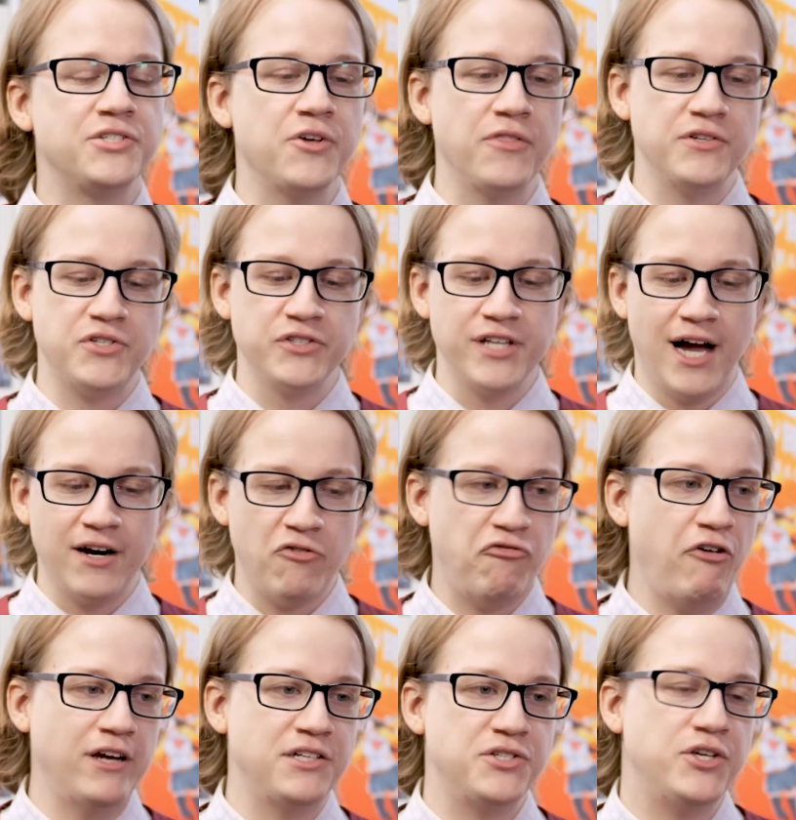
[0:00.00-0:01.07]
And so this is not a
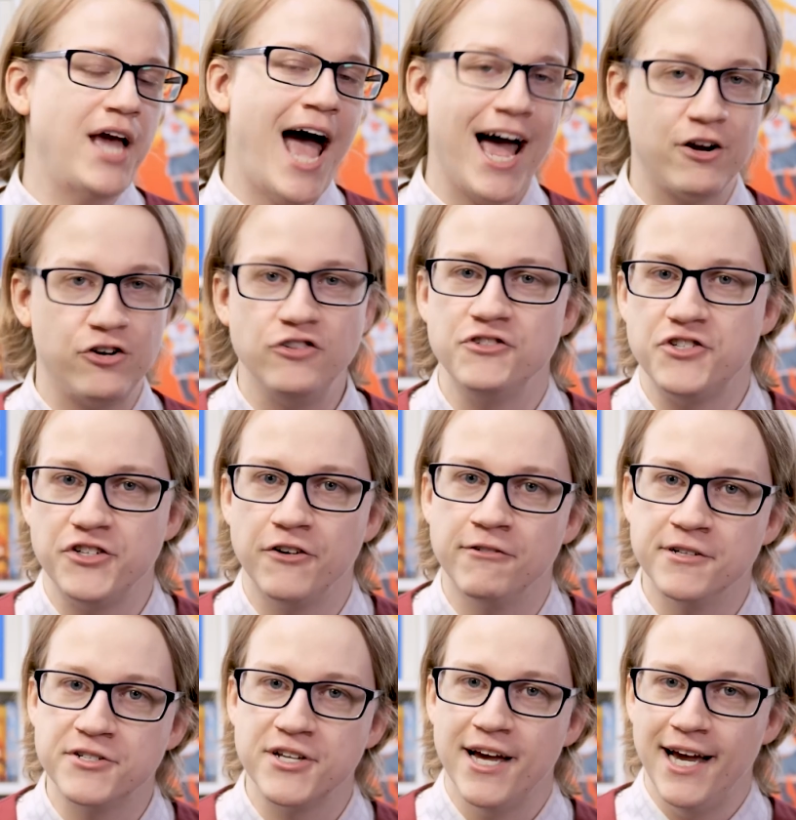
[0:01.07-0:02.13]
fantasy action
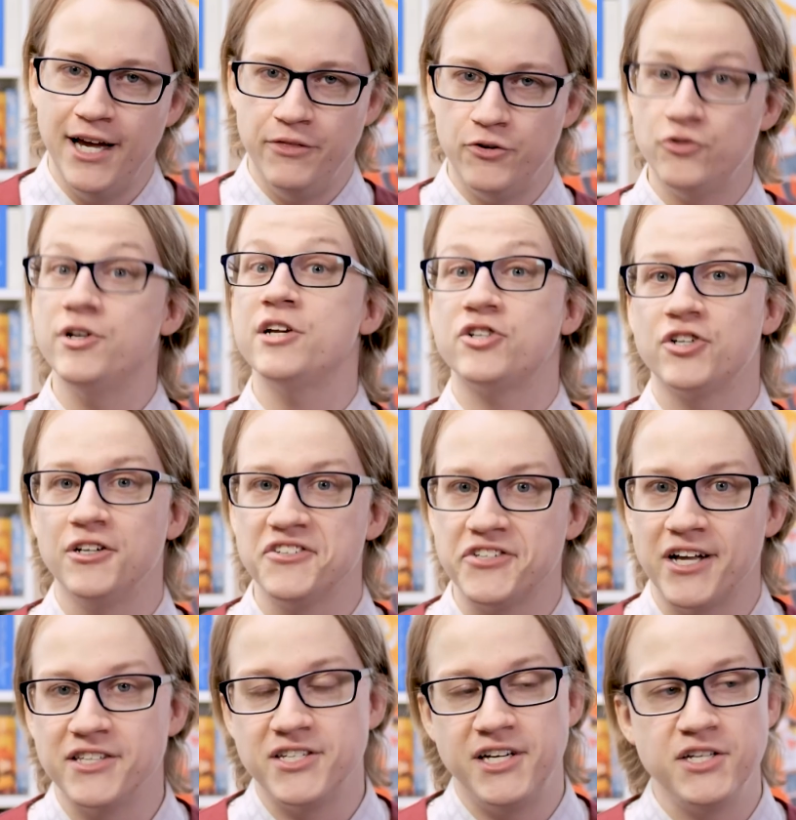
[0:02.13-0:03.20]
series in the traditional
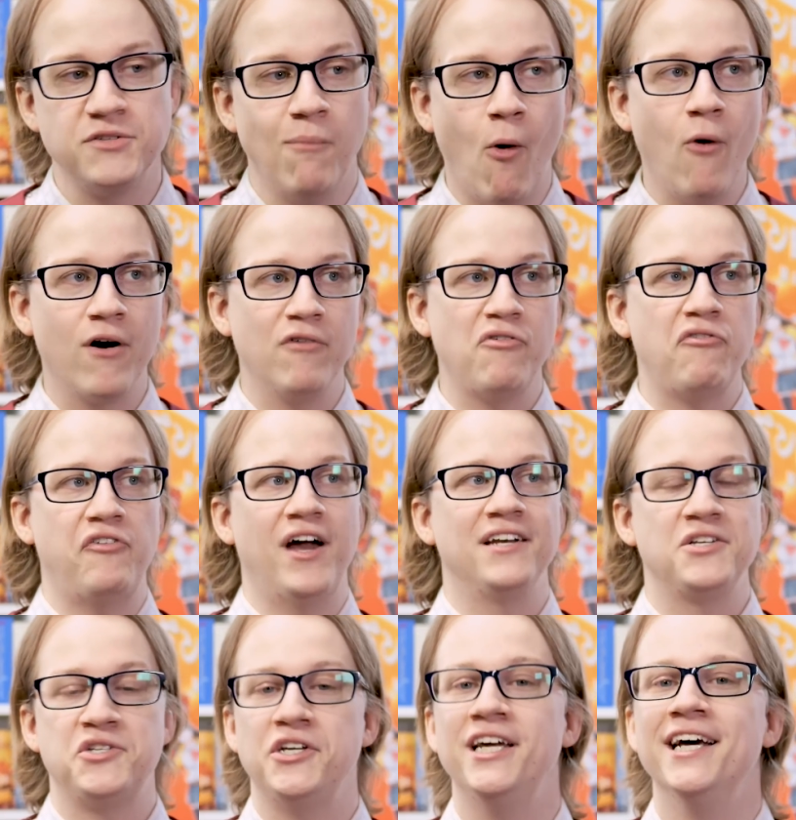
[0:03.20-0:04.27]
sense, it is more of a
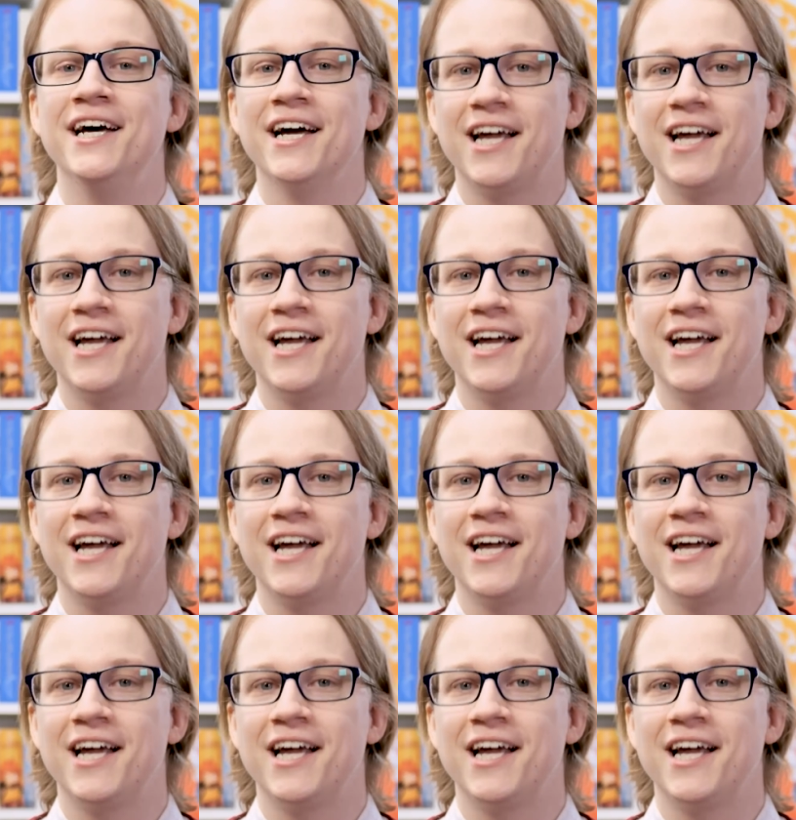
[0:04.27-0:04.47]
fantasy